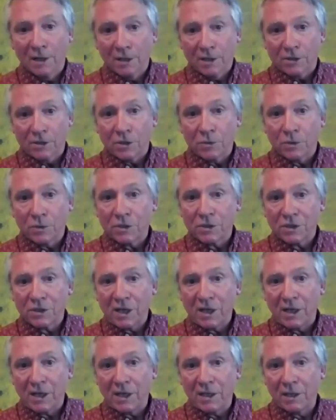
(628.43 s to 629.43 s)
So we're
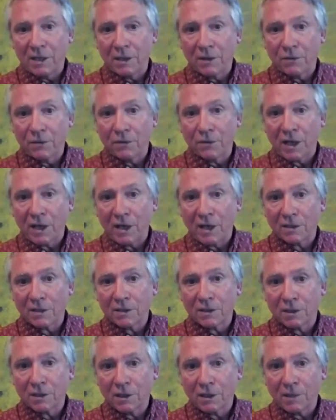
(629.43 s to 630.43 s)
saying
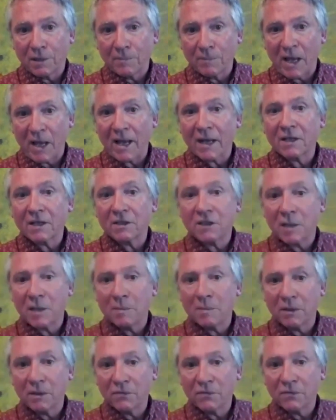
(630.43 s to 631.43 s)
that
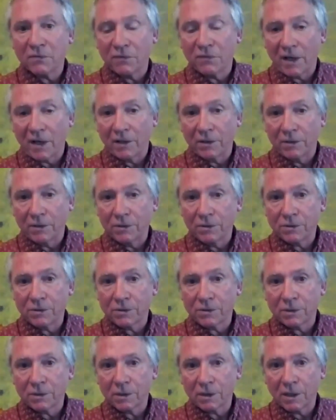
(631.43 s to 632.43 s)
academic
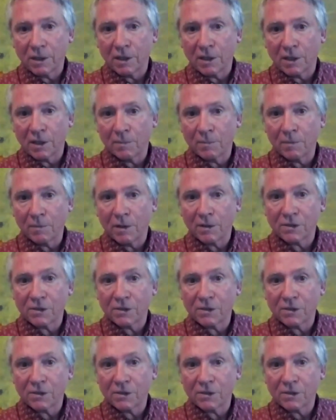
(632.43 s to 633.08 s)
values are